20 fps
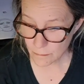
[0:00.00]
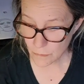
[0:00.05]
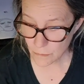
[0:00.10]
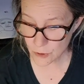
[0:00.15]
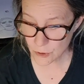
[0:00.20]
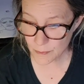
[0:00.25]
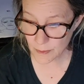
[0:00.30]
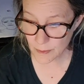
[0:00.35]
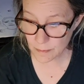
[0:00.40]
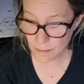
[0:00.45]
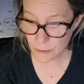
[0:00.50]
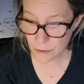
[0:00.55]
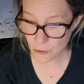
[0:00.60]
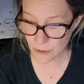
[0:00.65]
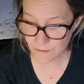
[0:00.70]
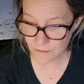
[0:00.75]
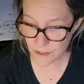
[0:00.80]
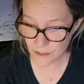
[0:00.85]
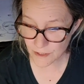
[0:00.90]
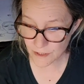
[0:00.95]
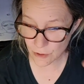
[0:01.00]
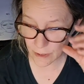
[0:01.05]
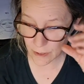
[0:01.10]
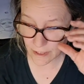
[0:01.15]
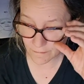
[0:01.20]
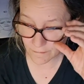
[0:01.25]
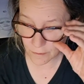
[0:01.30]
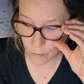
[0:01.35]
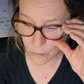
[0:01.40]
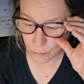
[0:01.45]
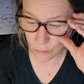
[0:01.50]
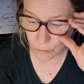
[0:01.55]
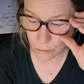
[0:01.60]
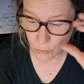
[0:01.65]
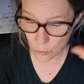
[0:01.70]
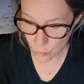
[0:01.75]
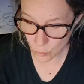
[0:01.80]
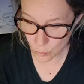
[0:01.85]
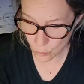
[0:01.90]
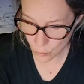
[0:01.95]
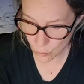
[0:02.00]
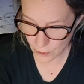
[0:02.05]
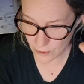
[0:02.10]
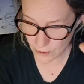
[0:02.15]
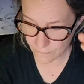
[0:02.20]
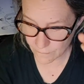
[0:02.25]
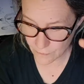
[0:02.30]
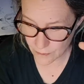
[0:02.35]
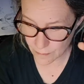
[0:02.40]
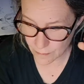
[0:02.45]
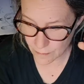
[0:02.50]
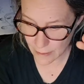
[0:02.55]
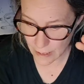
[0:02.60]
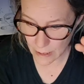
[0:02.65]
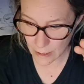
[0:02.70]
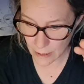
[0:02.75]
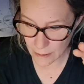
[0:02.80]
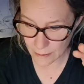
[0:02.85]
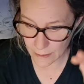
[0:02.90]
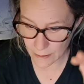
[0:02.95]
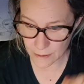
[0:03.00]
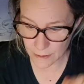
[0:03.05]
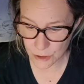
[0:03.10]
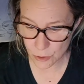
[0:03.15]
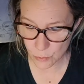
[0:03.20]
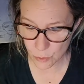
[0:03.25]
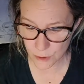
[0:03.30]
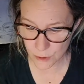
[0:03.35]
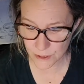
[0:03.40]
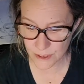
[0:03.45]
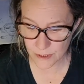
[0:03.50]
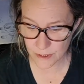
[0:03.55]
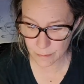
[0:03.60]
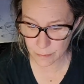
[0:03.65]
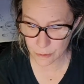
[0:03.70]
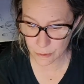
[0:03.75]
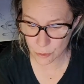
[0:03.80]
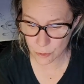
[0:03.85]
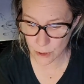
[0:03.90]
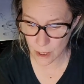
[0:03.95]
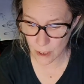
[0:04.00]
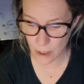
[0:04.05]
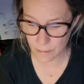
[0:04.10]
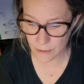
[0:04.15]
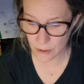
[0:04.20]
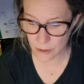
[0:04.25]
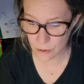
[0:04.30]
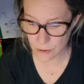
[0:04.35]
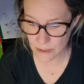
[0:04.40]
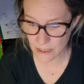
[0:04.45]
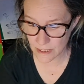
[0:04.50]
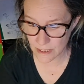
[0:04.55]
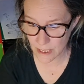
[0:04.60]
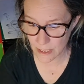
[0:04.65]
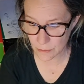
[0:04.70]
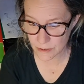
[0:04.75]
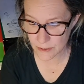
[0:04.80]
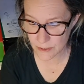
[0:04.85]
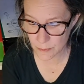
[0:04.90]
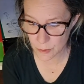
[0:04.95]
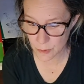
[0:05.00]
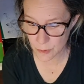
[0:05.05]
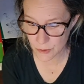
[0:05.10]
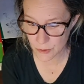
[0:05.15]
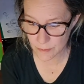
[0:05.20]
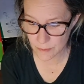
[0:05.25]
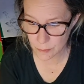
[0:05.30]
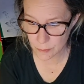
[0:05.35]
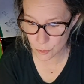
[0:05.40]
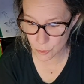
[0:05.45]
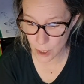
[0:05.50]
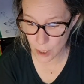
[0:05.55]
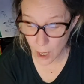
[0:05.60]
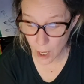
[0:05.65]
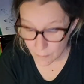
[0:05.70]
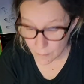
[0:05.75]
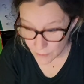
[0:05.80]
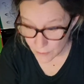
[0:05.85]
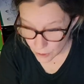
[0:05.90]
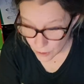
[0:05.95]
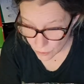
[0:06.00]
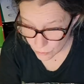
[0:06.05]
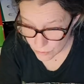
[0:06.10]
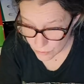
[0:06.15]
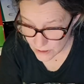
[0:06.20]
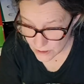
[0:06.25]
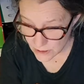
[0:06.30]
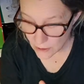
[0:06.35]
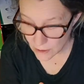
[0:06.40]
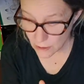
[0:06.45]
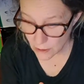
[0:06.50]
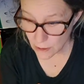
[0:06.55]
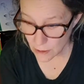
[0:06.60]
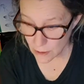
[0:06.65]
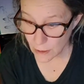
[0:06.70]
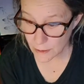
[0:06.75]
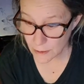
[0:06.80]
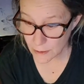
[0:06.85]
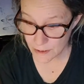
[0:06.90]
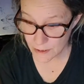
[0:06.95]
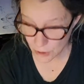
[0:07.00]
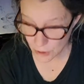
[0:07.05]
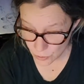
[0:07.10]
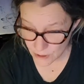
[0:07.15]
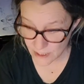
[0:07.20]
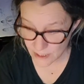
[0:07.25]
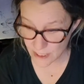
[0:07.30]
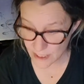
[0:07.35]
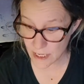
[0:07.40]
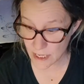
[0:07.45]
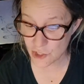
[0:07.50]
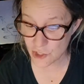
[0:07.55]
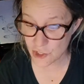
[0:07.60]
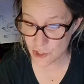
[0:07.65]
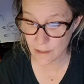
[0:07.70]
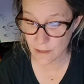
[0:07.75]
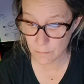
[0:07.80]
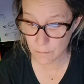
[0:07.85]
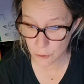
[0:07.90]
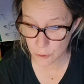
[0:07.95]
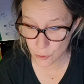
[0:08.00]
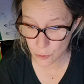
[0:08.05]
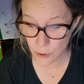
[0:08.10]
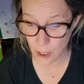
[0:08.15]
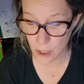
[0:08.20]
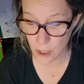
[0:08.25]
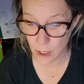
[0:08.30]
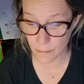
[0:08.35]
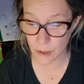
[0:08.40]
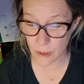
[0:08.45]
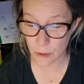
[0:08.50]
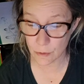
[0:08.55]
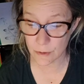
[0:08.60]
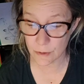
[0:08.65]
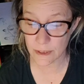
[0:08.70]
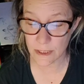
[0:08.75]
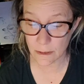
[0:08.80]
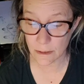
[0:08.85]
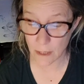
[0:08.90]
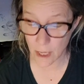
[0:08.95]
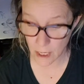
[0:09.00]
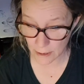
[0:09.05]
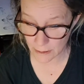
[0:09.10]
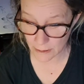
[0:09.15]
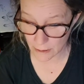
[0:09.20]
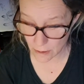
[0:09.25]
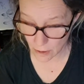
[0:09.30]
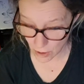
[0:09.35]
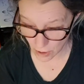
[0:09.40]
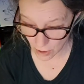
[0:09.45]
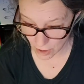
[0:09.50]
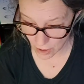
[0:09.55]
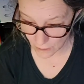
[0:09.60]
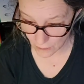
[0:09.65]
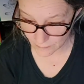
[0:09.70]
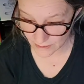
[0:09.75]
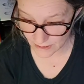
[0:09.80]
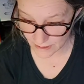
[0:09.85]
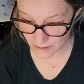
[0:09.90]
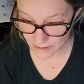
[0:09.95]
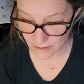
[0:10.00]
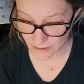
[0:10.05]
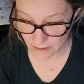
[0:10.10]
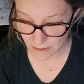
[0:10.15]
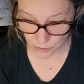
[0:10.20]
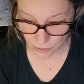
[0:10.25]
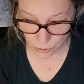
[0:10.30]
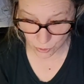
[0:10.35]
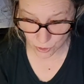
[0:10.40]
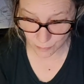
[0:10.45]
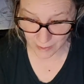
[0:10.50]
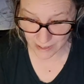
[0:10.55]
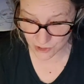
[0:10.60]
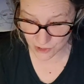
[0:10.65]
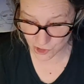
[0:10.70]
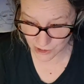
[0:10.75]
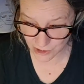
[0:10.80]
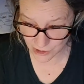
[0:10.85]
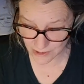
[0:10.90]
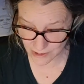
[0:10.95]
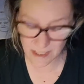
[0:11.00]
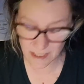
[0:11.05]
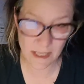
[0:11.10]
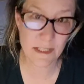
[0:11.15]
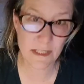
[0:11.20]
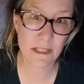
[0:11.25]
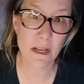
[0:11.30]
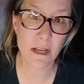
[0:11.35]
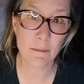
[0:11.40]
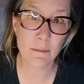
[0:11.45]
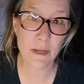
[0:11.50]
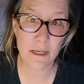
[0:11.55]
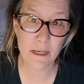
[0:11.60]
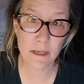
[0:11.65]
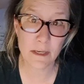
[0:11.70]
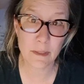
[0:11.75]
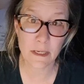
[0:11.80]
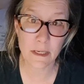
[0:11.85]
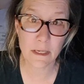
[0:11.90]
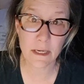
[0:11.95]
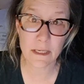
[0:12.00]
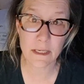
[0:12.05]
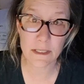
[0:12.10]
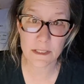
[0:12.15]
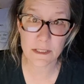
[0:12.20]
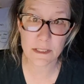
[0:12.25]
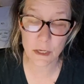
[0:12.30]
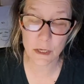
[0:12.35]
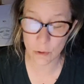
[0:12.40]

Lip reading: Most people drifted away from working for the man and towards the blue communes, and now it's mostly blue communes, an association of blue communes locking arms and some huge mansions and some independence.